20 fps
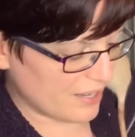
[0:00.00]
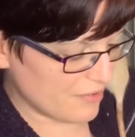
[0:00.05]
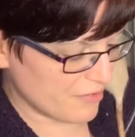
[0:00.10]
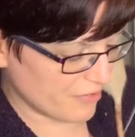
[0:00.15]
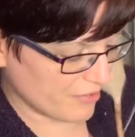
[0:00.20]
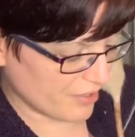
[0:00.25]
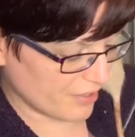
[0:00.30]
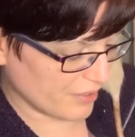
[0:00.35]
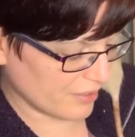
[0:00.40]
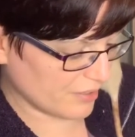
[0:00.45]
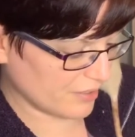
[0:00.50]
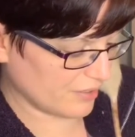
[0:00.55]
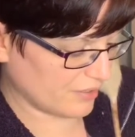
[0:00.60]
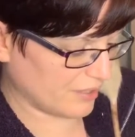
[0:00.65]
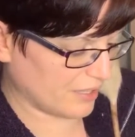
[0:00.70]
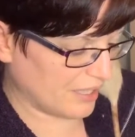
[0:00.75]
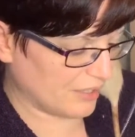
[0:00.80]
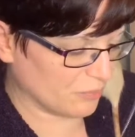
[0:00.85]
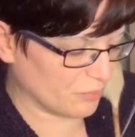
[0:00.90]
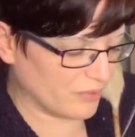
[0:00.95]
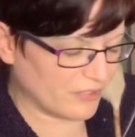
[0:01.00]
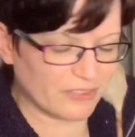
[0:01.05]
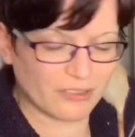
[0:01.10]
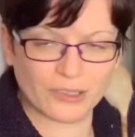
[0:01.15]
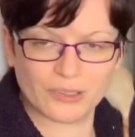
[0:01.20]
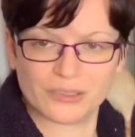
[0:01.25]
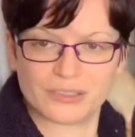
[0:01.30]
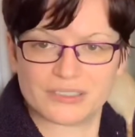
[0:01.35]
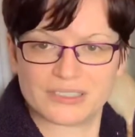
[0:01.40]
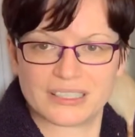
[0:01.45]
fur, and we've
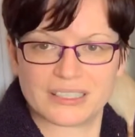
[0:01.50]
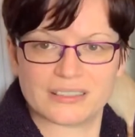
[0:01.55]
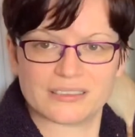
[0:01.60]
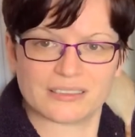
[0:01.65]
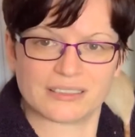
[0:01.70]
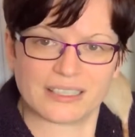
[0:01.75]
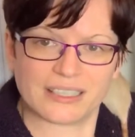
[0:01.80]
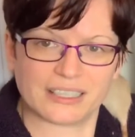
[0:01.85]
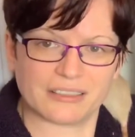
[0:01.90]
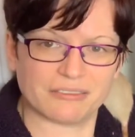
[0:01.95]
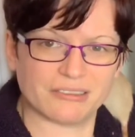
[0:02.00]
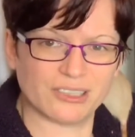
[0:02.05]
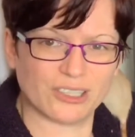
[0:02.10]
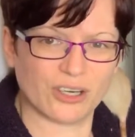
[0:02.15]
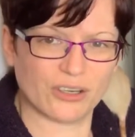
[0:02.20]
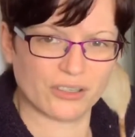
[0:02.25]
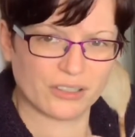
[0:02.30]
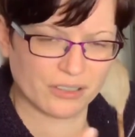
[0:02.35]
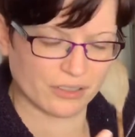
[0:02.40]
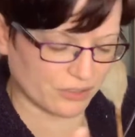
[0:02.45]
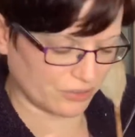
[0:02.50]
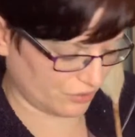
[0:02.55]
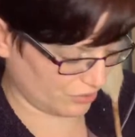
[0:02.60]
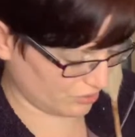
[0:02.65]
looked at kind of long,